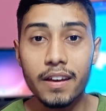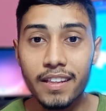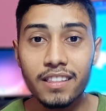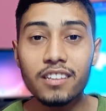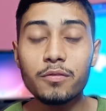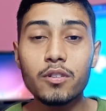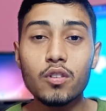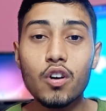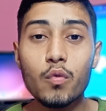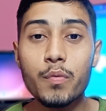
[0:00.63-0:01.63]
In this
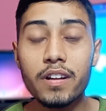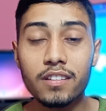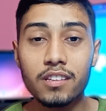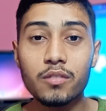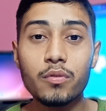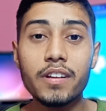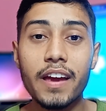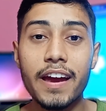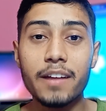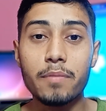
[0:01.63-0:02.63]
video, we will successfully
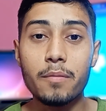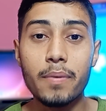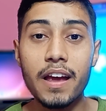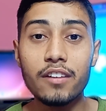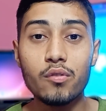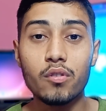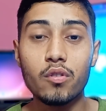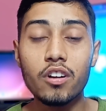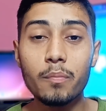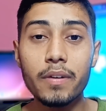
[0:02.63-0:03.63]
add PayPal to
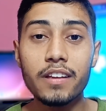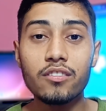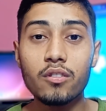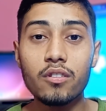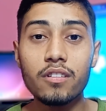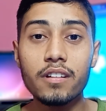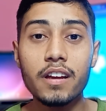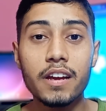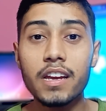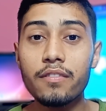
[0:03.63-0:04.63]
Google Play Store
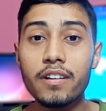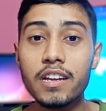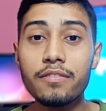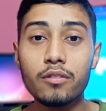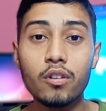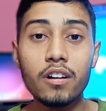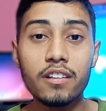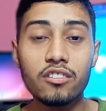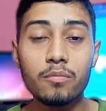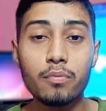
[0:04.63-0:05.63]
even if Google
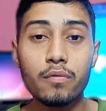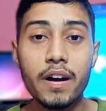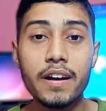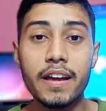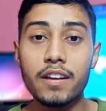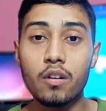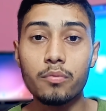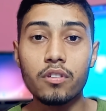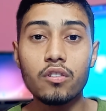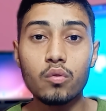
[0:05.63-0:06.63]
doesn't provide any
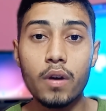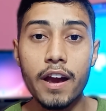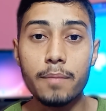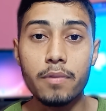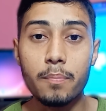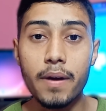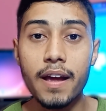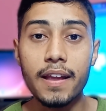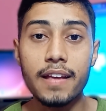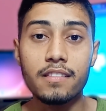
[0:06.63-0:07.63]
option to add
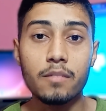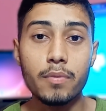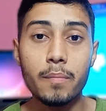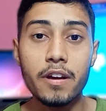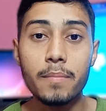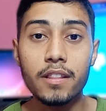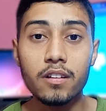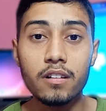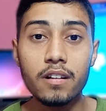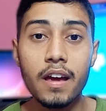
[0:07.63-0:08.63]
PayPal as a payment
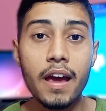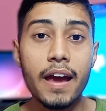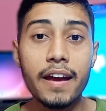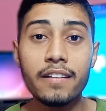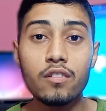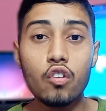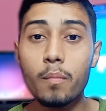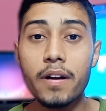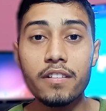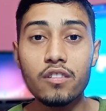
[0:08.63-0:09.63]
method, and no
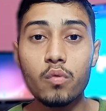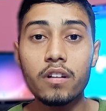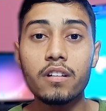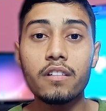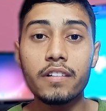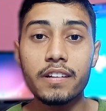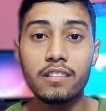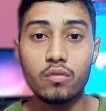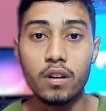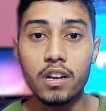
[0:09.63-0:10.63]
matter what
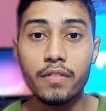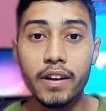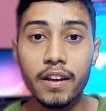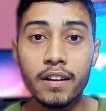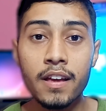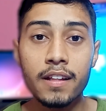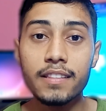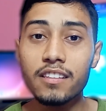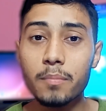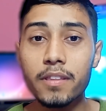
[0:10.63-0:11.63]
countries you are living in,
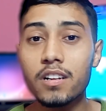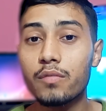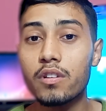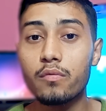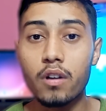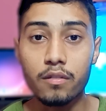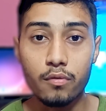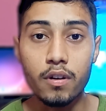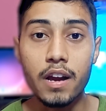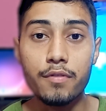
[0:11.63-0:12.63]
this method will work
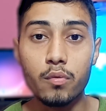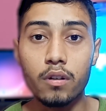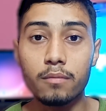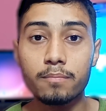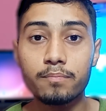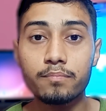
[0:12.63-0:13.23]
for everyone.